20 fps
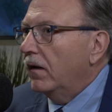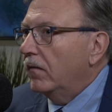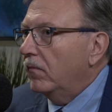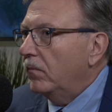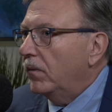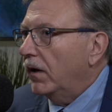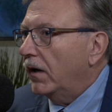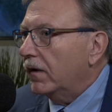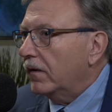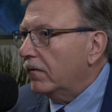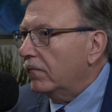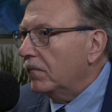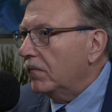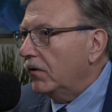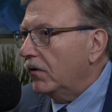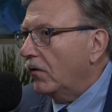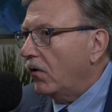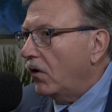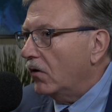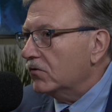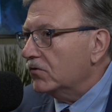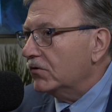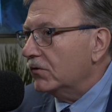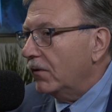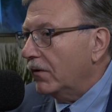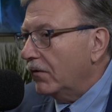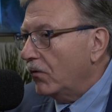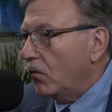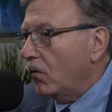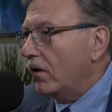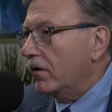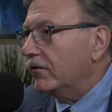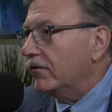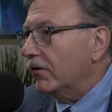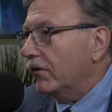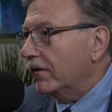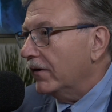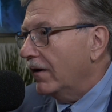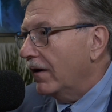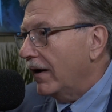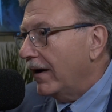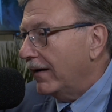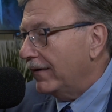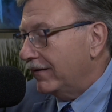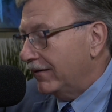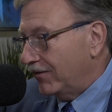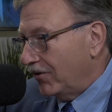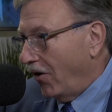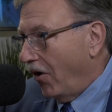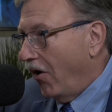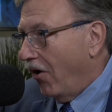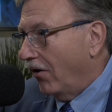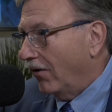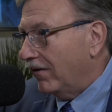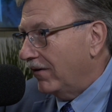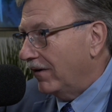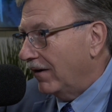But you're also an orator. You like to talk.